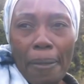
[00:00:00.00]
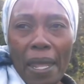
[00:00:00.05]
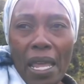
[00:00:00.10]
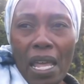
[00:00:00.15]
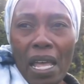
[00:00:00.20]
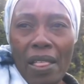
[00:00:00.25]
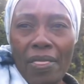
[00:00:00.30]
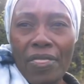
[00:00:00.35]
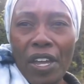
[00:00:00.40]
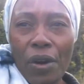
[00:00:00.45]

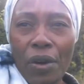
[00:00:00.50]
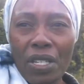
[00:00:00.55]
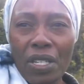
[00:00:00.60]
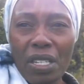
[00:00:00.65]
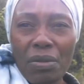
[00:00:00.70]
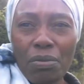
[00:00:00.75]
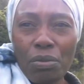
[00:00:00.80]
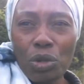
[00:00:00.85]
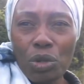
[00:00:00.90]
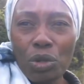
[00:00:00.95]
There is a
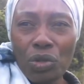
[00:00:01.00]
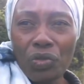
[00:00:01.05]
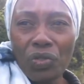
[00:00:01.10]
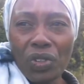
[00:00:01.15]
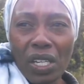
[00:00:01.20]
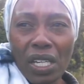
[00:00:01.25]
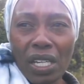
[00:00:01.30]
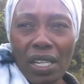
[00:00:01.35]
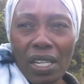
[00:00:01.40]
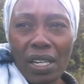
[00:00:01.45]

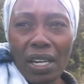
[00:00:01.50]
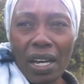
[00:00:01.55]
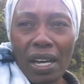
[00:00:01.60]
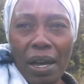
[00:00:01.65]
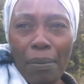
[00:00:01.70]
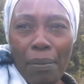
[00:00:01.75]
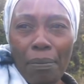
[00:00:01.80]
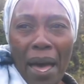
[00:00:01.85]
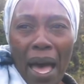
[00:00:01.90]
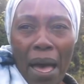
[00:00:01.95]
movie,
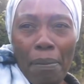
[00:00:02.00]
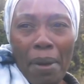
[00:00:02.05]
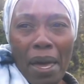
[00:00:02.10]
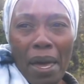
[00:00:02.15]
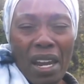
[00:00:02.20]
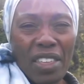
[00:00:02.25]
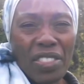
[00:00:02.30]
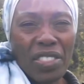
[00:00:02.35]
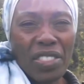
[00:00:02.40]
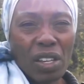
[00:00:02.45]
Batman,
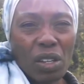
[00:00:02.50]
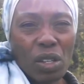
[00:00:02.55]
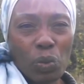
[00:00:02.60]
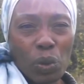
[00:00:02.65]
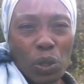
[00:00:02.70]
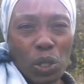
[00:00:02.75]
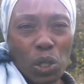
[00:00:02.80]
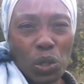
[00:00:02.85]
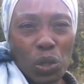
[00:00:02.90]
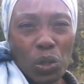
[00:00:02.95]
I think,
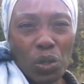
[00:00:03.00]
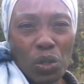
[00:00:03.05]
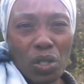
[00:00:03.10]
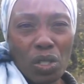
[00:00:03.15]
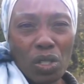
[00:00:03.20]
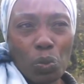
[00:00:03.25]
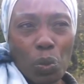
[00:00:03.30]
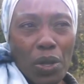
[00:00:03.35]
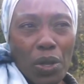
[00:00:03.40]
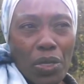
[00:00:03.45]

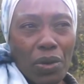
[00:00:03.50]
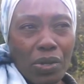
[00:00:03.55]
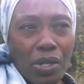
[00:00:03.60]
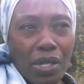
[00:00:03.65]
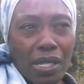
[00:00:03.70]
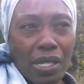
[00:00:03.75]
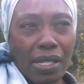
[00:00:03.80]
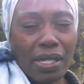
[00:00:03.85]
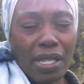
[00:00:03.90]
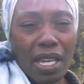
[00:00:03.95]
Returns, where there's a
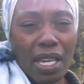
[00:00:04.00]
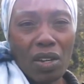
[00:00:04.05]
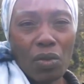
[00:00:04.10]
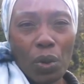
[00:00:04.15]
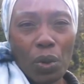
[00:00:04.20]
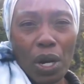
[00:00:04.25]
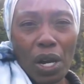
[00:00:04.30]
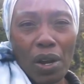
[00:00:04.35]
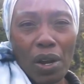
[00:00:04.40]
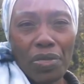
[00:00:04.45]
scene
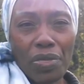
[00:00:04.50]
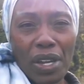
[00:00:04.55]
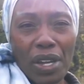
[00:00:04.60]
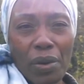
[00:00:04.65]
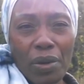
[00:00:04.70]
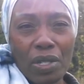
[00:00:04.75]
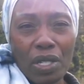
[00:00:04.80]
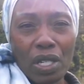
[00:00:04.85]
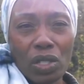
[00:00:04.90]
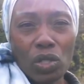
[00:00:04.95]
where there
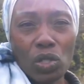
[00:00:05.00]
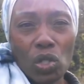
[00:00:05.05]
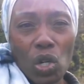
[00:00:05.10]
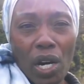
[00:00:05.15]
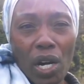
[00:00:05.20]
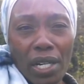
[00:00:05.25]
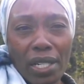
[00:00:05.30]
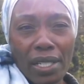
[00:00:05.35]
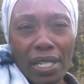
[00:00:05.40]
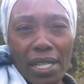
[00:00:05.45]
is a
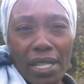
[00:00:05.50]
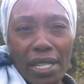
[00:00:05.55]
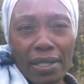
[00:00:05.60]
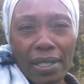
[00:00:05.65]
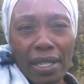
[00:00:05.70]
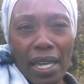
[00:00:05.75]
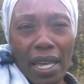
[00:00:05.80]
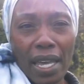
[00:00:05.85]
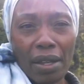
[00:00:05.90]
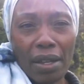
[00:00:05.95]
darkness
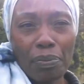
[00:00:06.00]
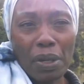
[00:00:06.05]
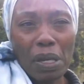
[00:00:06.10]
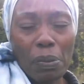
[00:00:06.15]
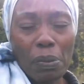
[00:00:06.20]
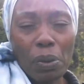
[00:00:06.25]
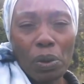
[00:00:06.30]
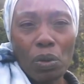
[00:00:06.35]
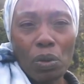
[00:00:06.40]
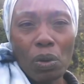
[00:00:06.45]
and
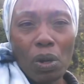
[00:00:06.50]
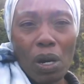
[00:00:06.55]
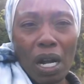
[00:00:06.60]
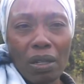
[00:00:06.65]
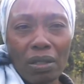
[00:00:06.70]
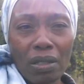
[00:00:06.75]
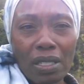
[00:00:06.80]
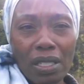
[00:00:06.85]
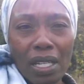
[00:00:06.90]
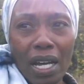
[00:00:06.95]
people who are
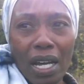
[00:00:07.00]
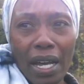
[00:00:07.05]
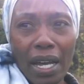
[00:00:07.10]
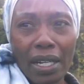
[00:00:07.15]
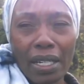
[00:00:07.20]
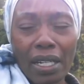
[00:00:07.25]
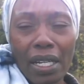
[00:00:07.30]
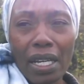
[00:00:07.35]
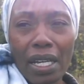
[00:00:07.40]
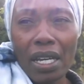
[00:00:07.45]
outside
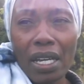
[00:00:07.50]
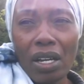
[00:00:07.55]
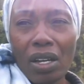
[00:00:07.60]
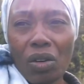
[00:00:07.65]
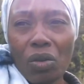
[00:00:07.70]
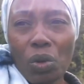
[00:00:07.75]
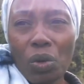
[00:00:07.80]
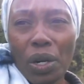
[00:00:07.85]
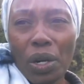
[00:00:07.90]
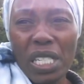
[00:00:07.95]

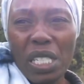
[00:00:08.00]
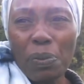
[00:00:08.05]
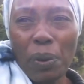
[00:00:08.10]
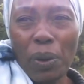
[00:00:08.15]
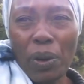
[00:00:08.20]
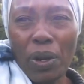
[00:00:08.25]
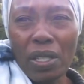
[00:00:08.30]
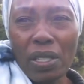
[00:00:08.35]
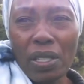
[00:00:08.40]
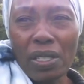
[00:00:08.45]
were
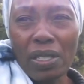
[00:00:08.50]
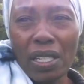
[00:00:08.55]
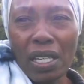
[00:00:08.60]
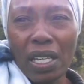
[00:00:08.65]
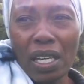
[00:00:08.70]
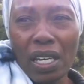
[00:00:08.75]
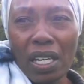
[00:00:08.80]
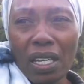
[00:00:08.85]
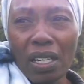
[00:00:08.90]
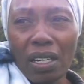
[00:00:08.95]

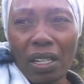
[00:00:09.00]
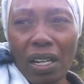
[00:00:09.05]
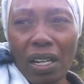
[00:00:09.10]
experiencing